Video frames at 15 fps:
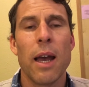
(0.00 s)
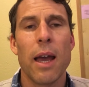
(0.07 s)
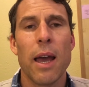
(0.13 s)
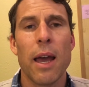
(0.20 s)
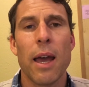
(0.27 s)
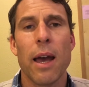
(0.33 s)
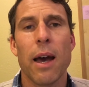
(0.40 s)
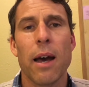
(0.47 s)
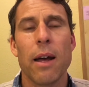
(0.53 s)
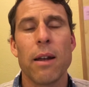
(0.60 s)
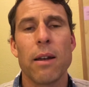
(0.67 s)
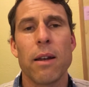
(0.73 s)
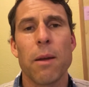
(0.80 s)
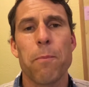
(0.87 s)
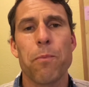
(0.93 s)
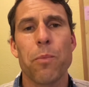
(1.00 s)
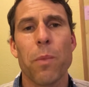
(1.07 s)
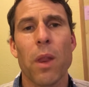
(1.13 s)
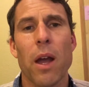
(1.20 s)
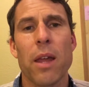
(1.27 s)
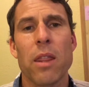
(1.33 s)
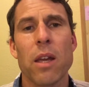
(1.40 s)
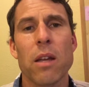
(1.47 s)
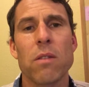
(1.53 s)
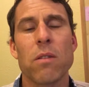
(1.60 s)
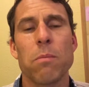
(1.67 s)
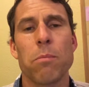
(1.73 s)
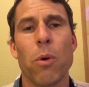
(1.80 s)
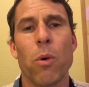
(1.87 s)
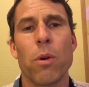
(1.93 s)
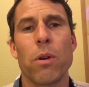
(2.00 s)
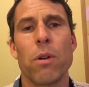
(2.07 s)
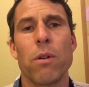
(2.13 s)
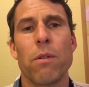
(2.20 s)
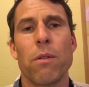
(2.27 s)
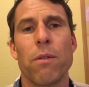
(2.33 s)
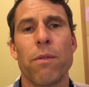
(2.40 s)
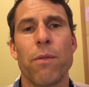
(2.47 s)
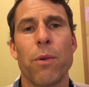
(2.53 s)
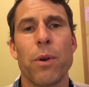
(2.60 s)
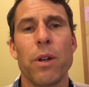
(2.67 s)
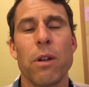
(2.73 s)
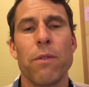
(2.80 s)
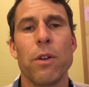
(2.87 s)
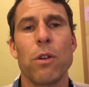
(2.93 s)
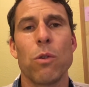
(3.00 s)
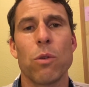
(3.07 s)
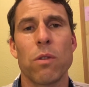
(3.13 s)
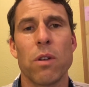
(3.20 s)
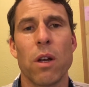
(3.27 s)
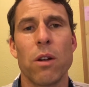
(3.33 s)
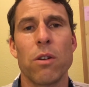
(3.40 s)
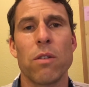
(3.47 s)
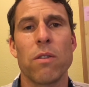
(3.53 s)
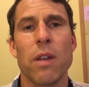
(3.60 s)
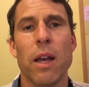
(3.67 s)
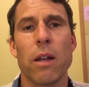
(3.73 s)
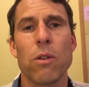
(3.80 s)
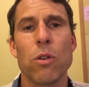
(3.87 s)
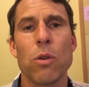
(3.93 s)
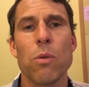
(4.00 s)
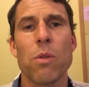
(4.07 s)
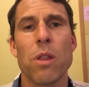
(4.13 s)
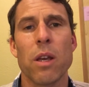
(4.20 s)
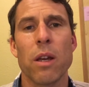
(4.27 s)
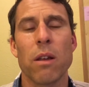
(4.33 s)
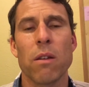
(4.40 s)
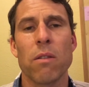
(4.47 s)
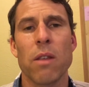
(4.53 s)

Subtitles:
And I think it's important for individuals to understand two things: